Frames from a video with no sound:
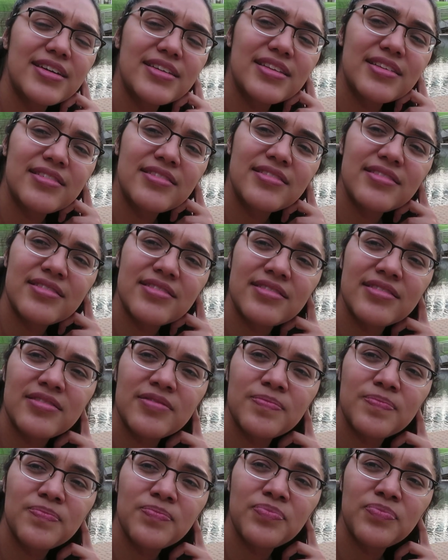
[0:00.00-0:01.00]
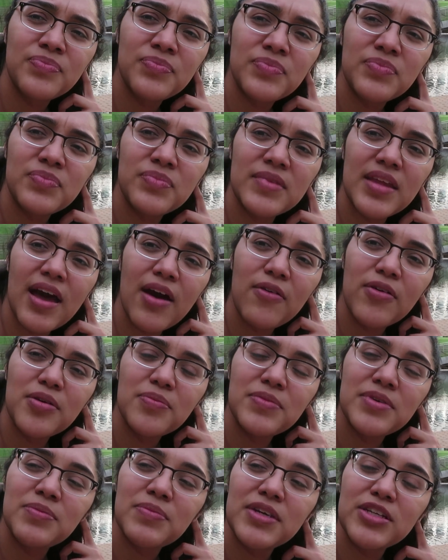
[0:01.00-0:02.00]
And now
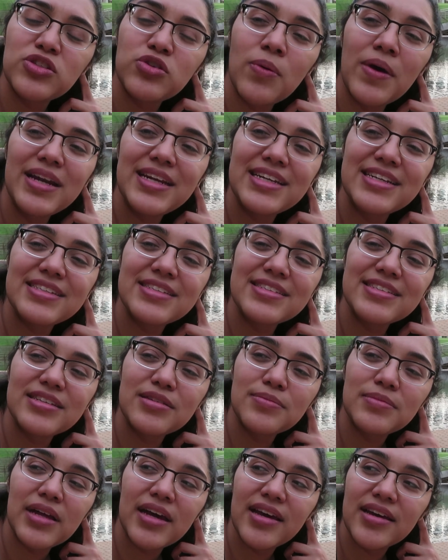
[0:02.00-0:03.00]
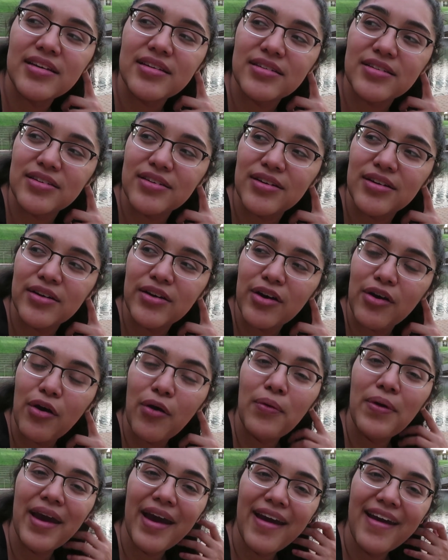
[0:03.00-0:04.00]
I'm in my twenties and I'm like,
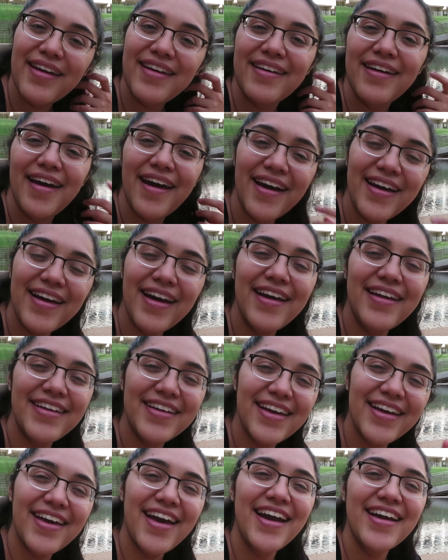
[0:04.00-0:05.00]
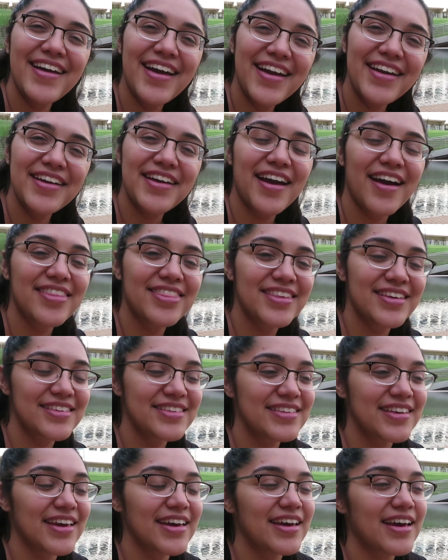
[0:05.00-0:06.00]
okay, I kind of got, I kind of got
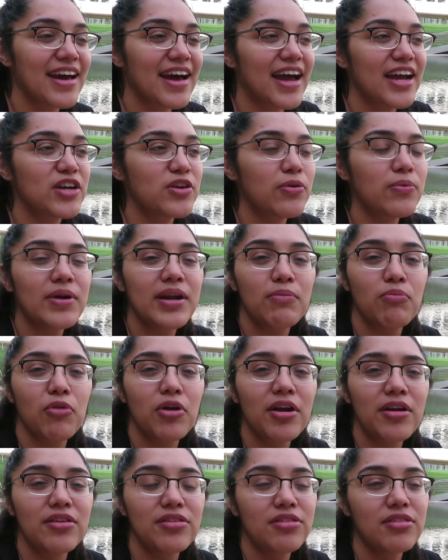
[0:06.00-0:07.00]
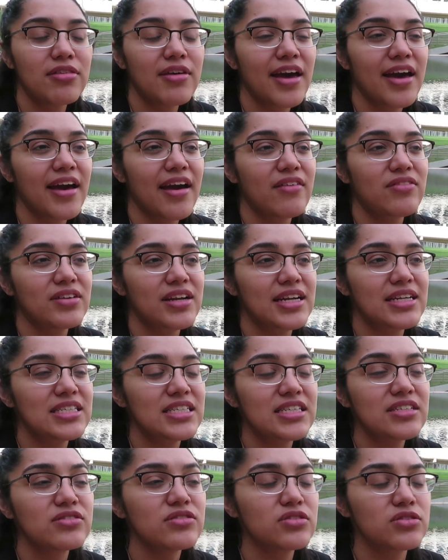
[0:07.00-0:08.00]
this. I, I know what I'm worth. I have an
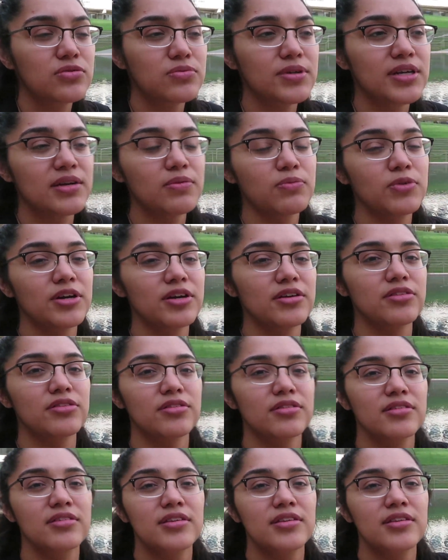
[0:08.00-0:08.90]
idea as to what I'm worth.